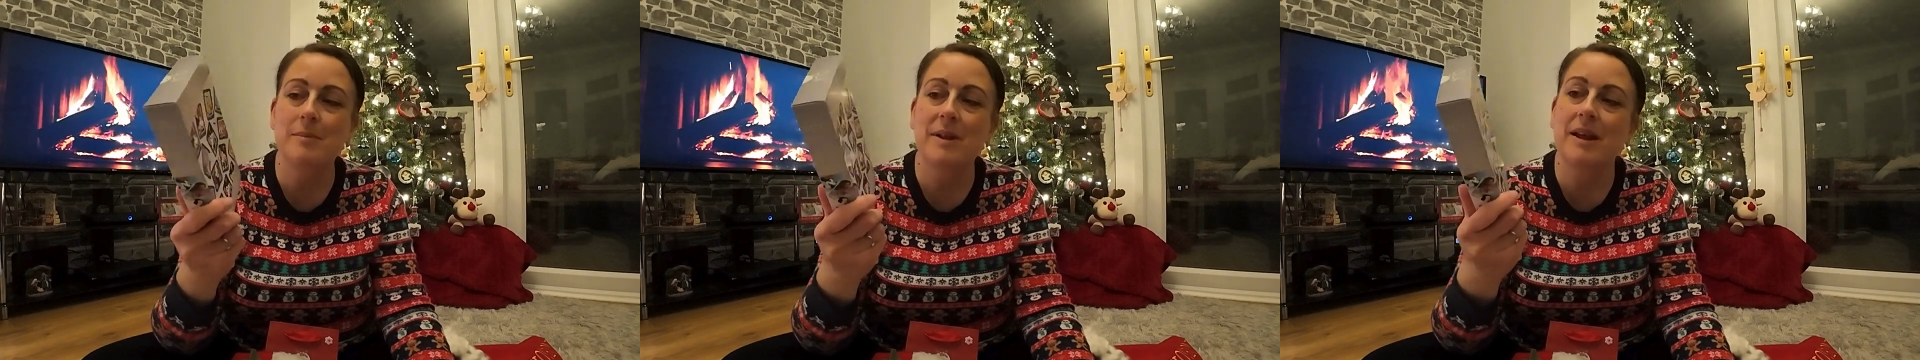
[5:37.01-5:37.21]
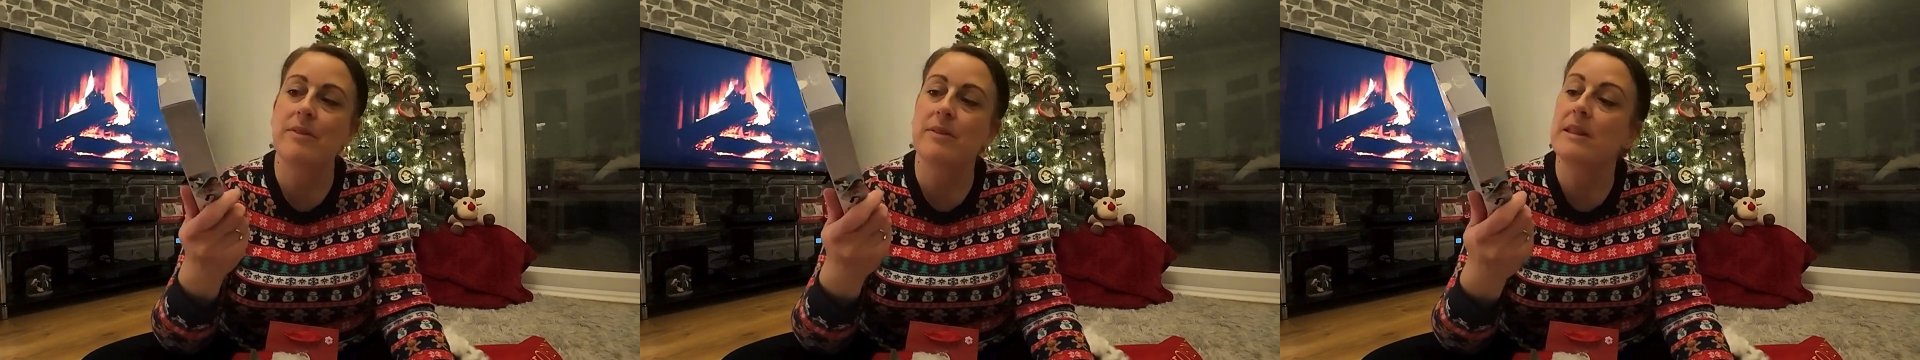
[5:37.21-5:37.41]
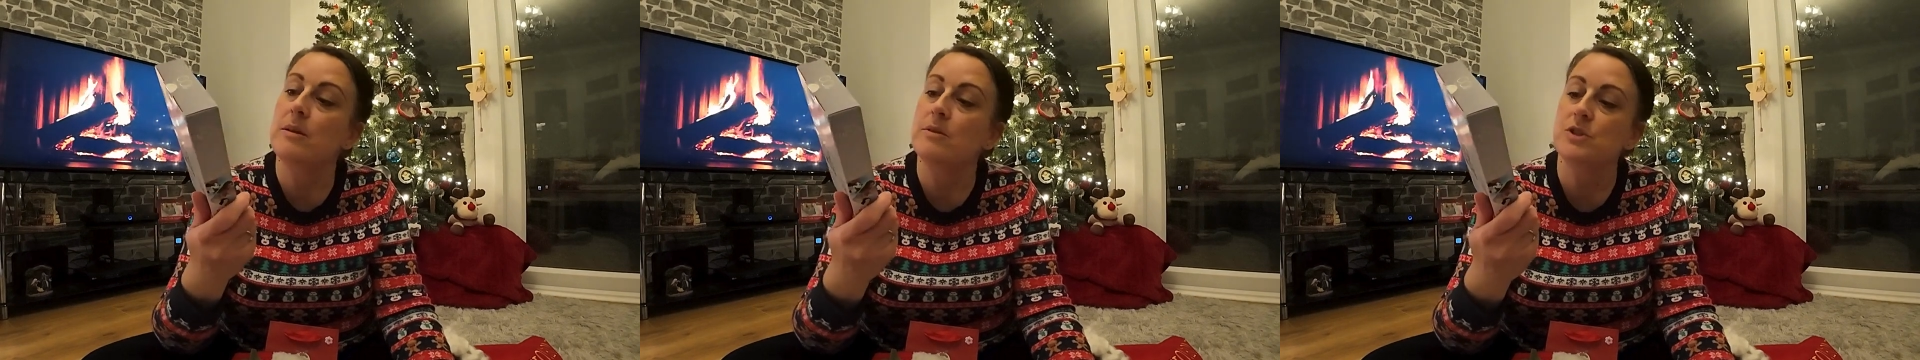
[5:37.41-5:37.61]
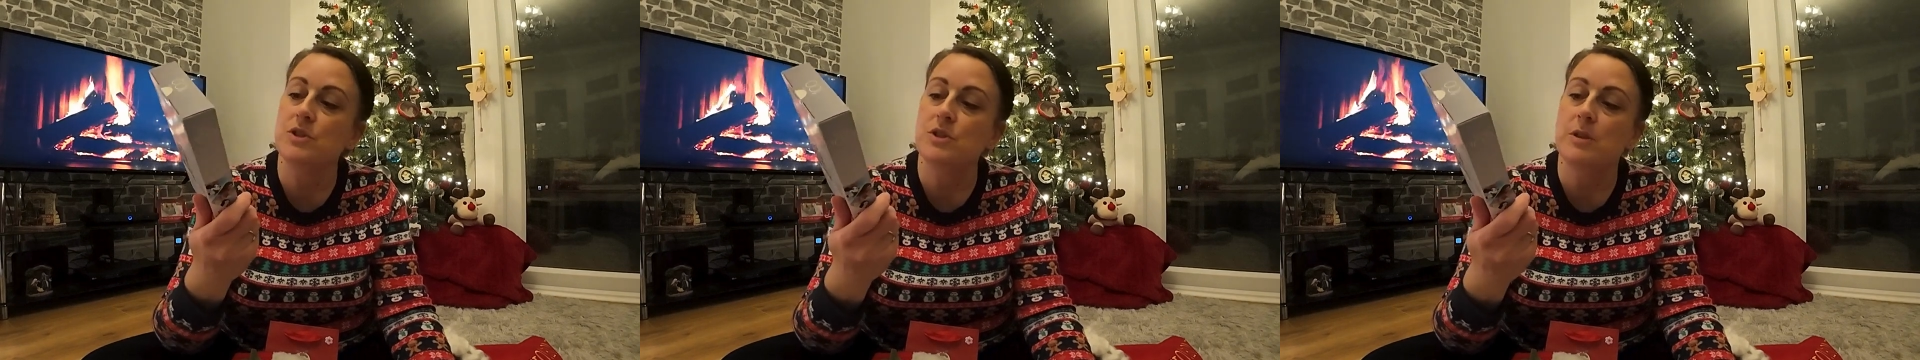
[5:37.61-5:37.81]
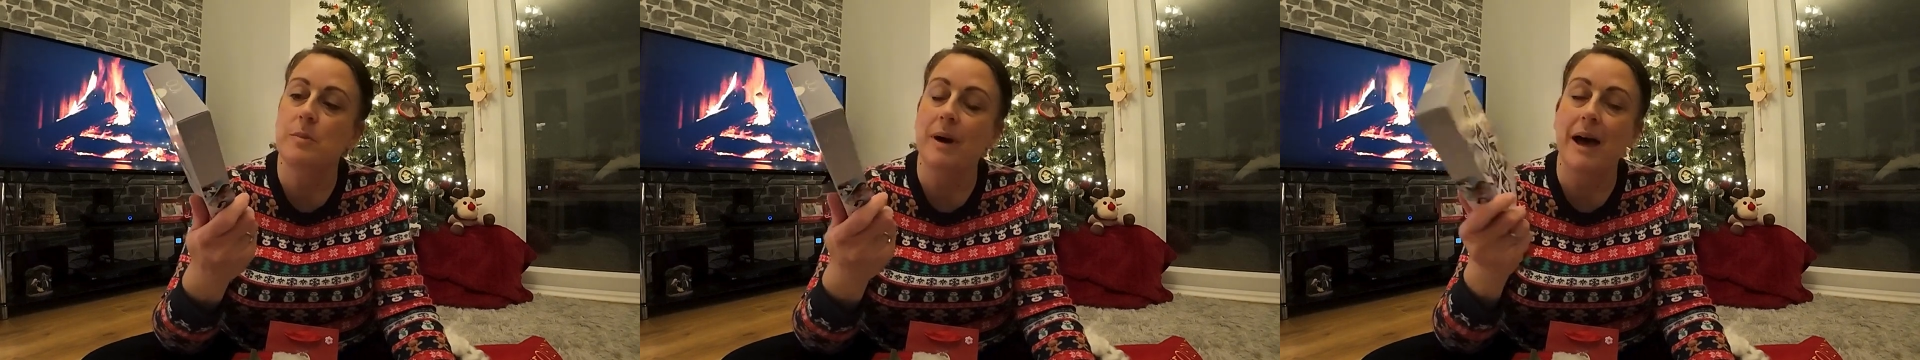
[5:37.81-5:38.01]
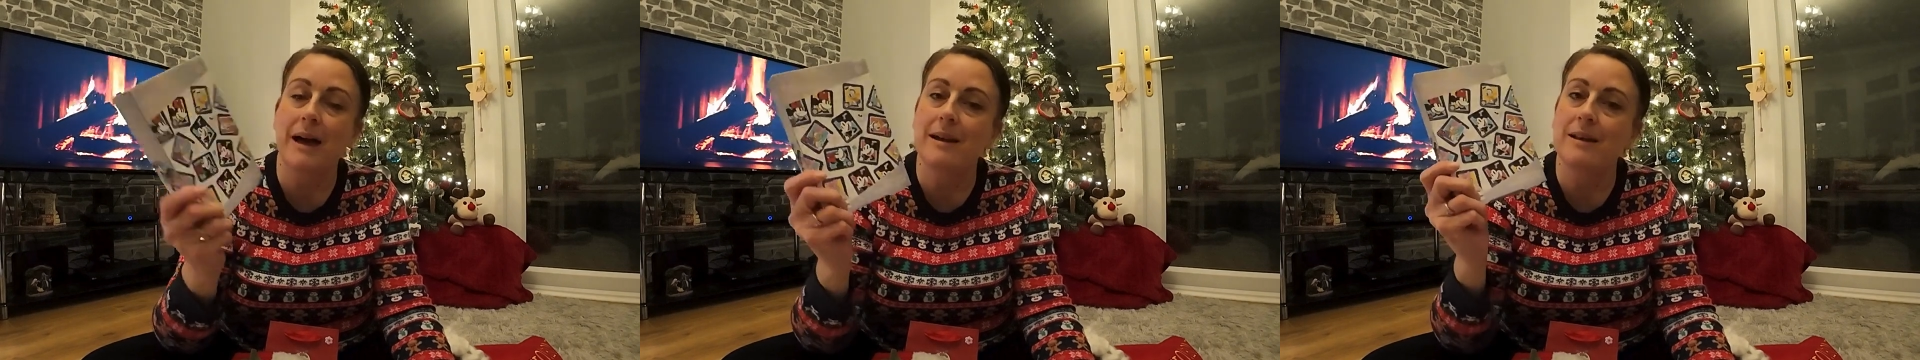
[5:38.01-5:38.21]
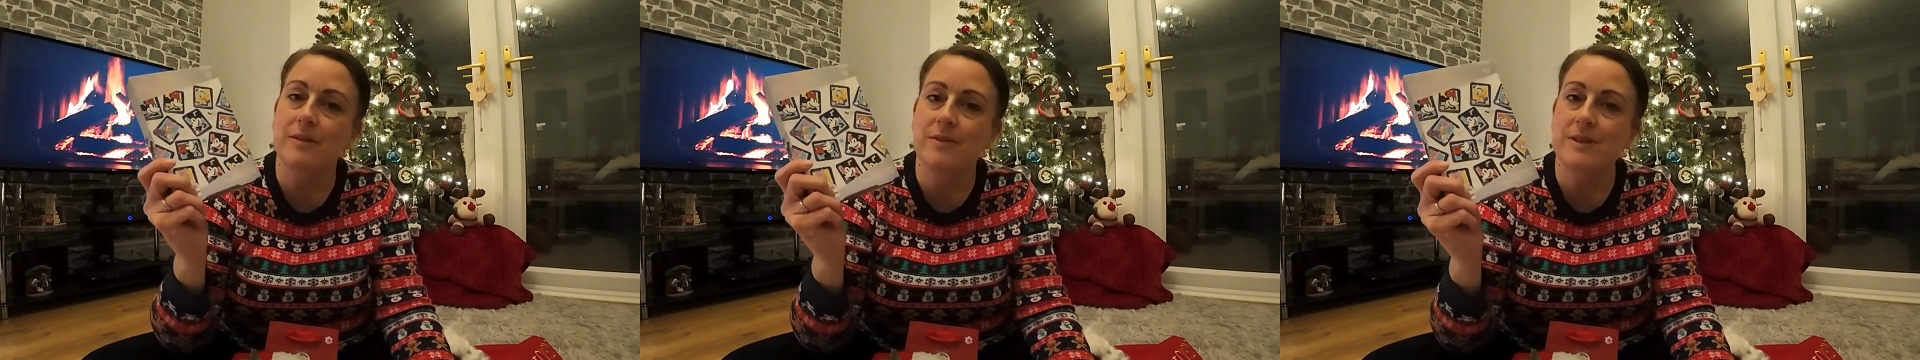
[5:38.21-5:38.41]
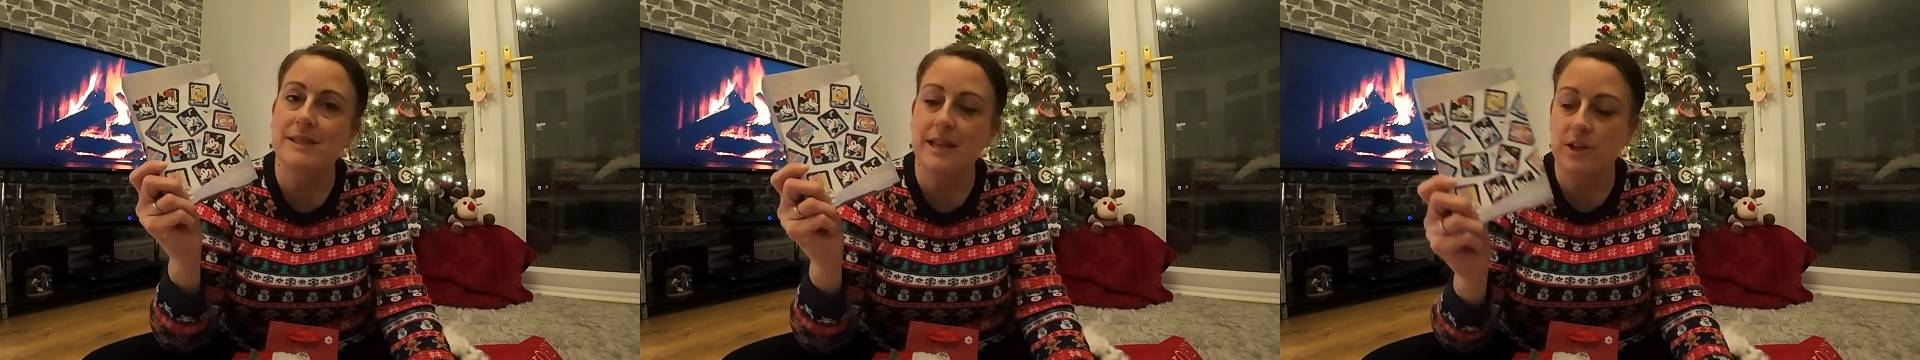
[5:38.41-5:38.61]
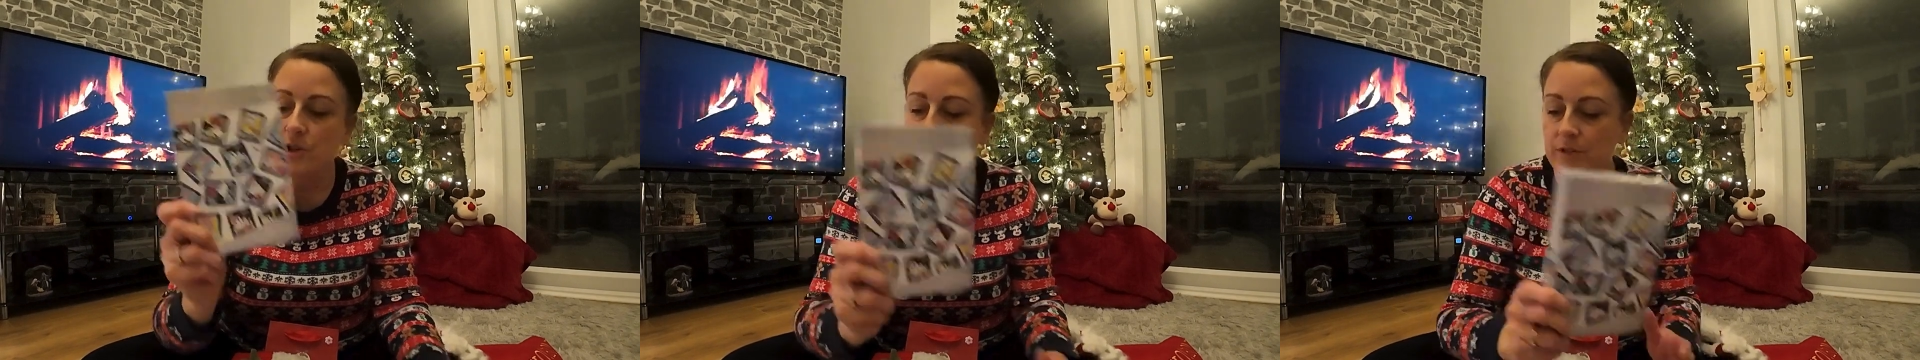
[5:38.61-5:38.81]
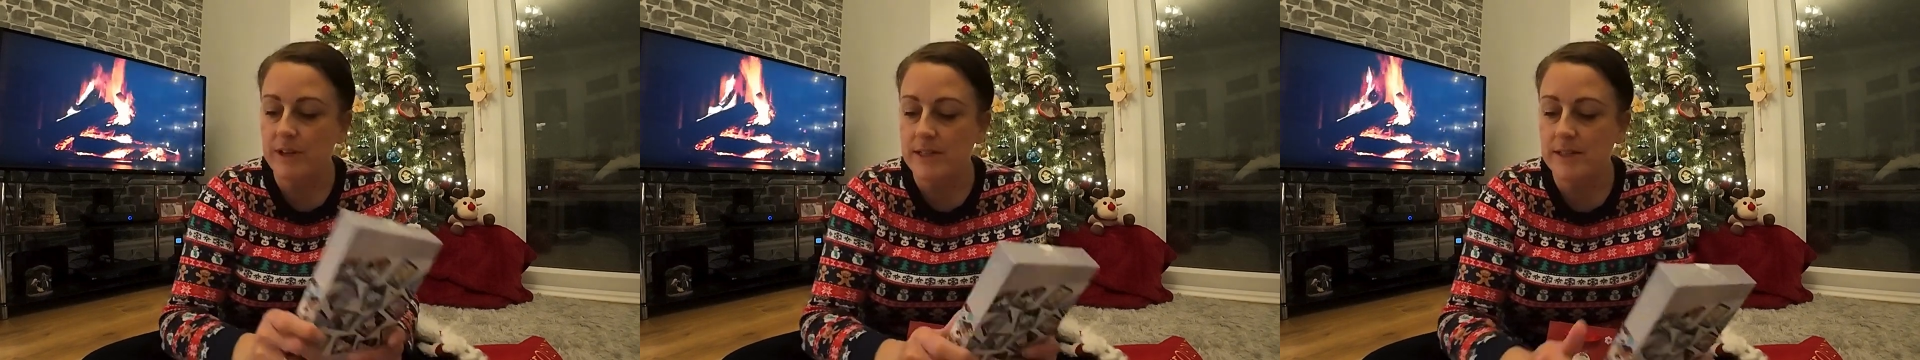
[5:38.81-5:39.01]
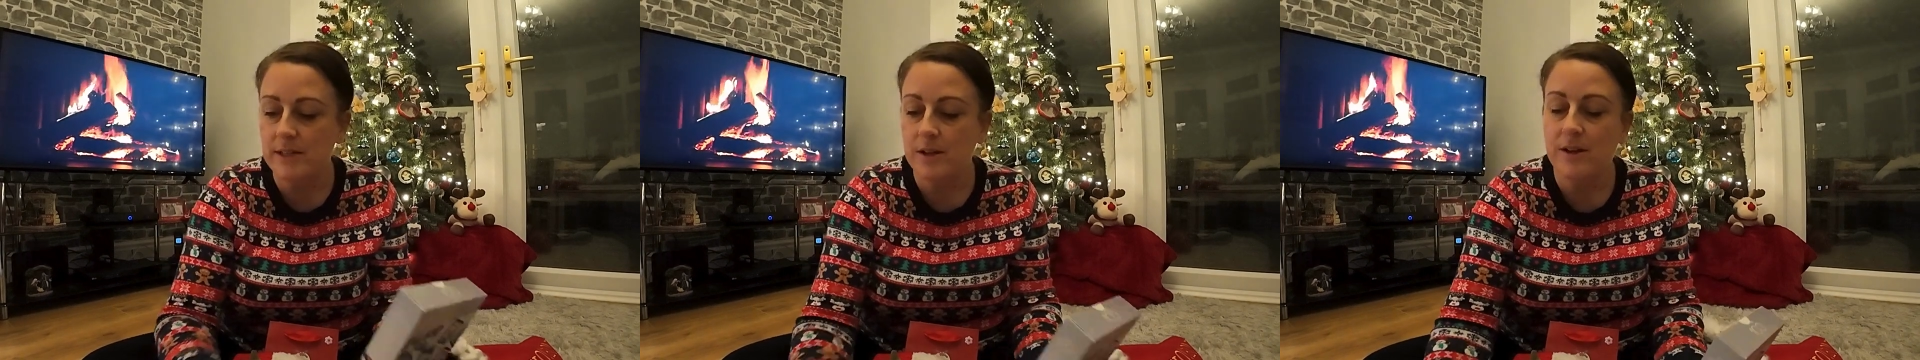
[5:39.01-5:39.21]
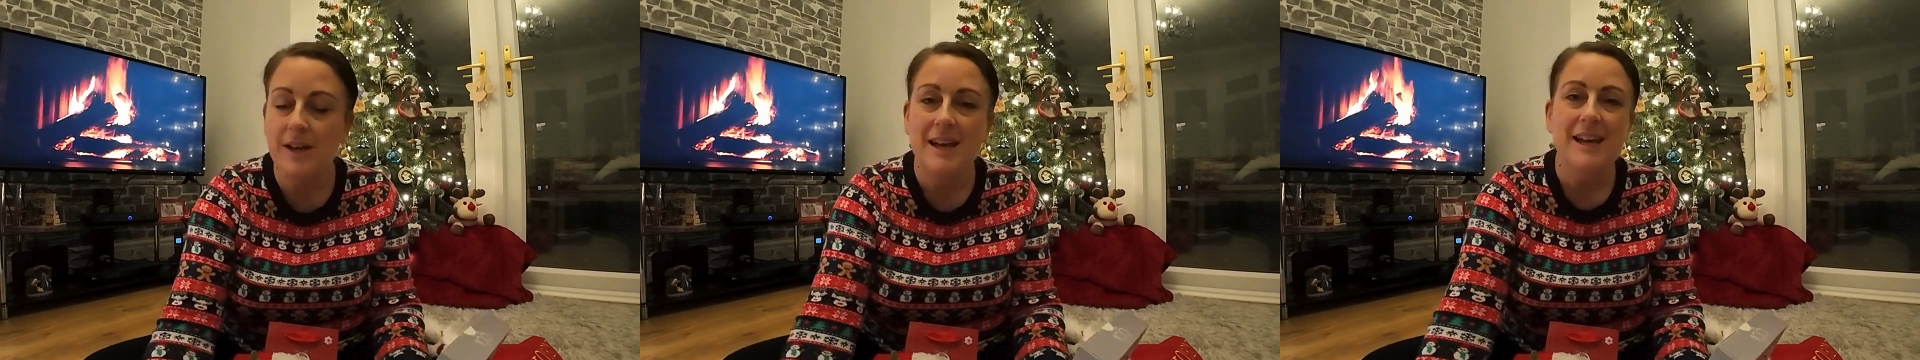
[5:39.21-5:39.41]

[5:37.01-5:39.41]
I mean, I think that was just the bargain of the century. So